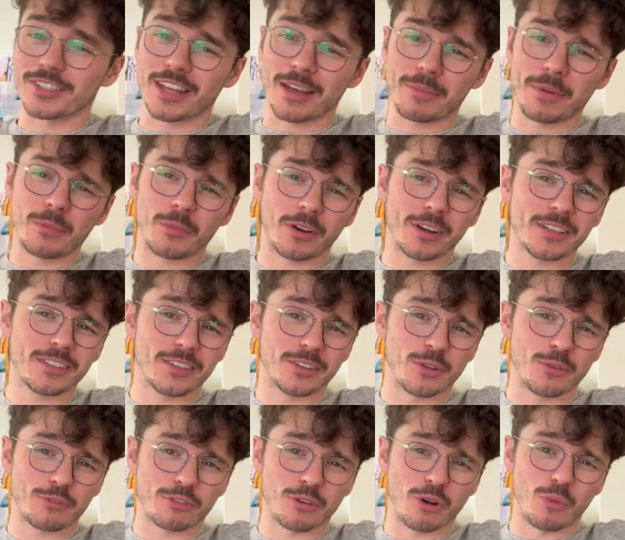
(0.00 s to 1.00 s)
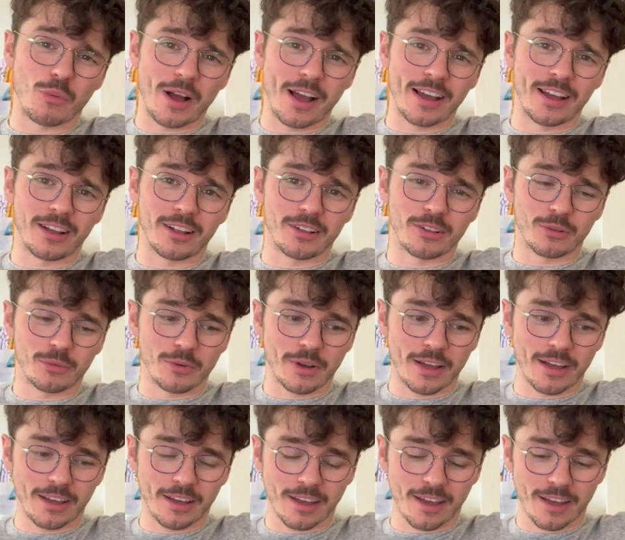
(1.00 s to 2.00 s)
I've been wanting to do for a while
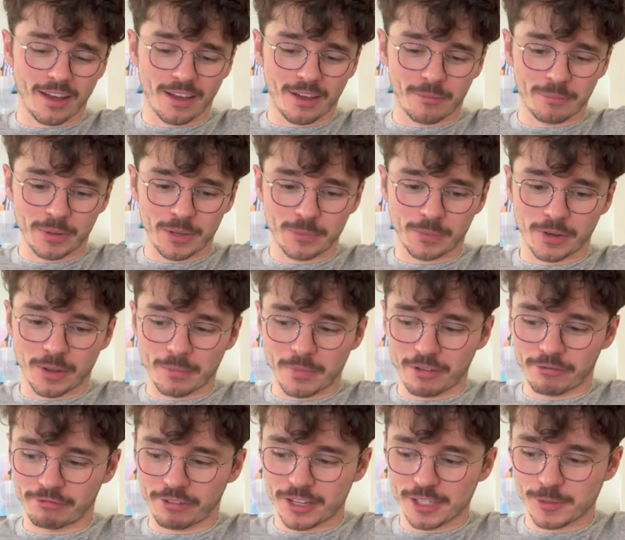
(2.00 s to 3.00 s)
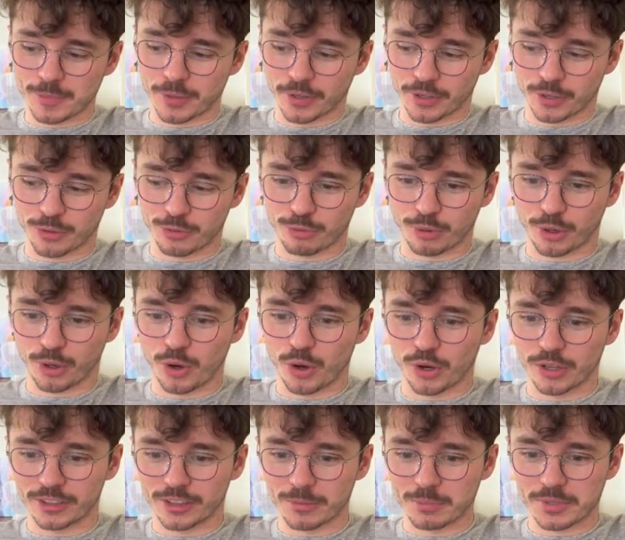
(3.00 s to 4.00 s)
where people on my Facebook could
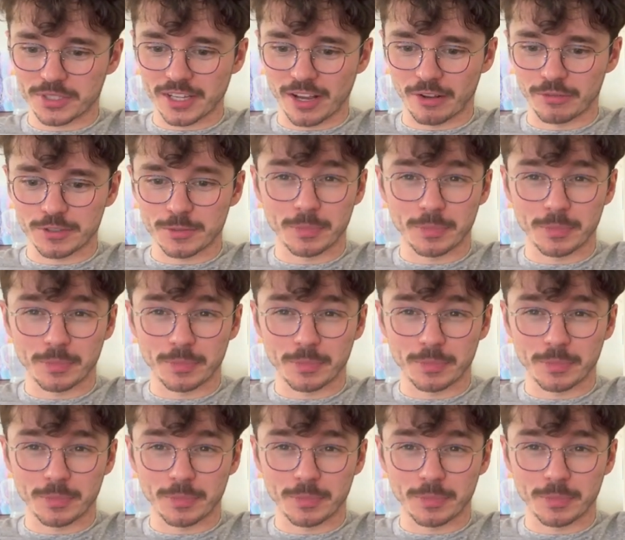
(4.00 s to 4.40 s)
record themselves